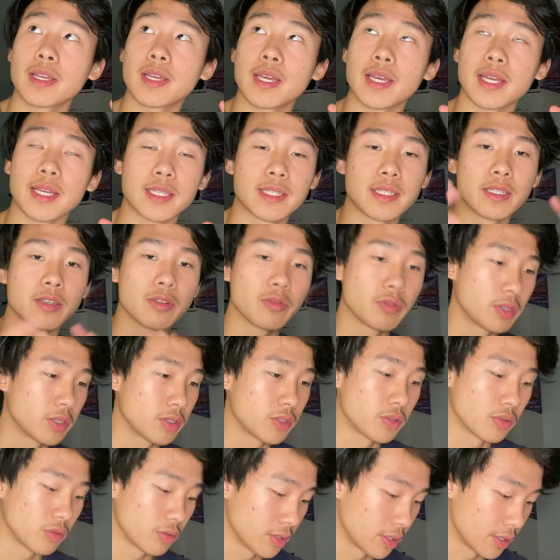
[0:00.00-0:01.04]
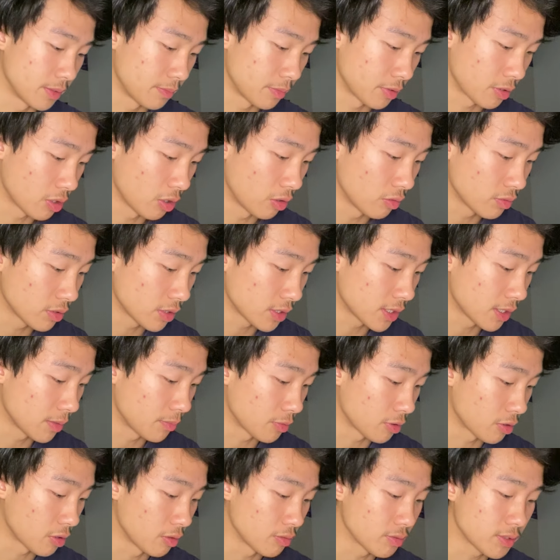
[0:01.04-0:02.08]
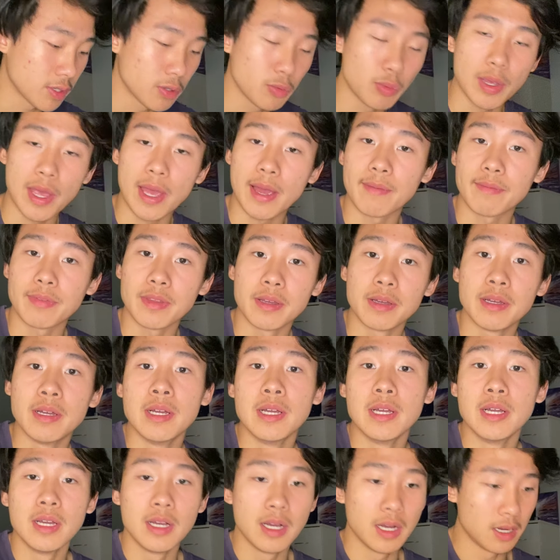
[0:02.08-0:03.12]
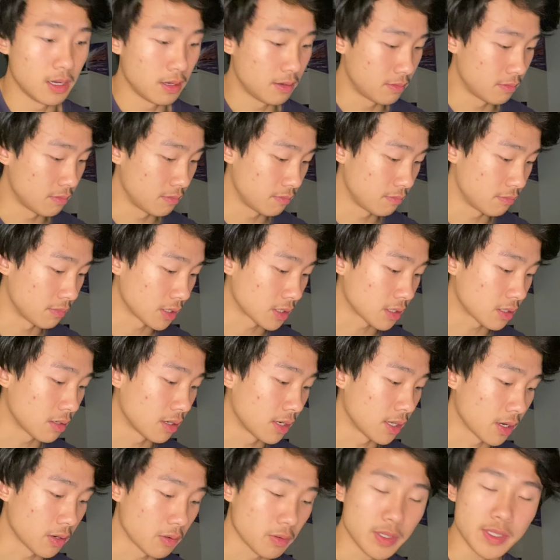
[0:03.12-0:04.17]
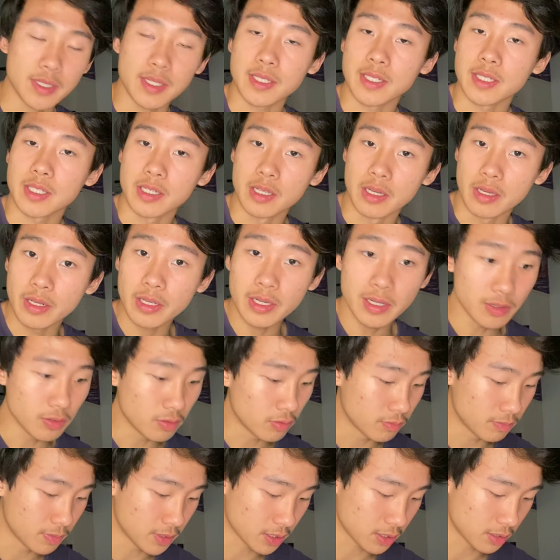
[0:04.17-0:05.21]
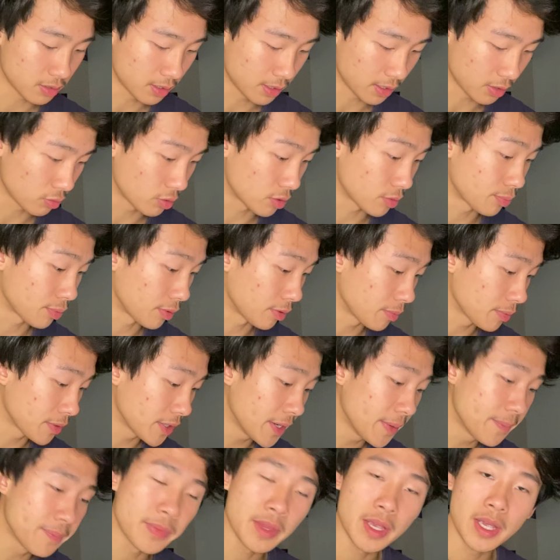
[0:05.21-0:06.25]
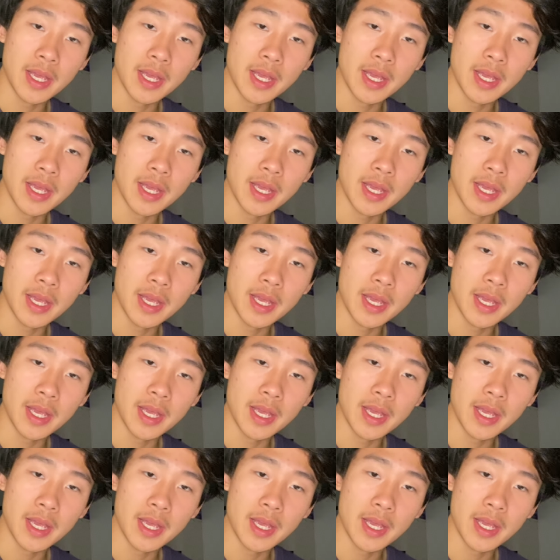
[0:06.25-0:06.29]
exterior to the submucosa, we have the Muscularis Externa or Muscularis propria.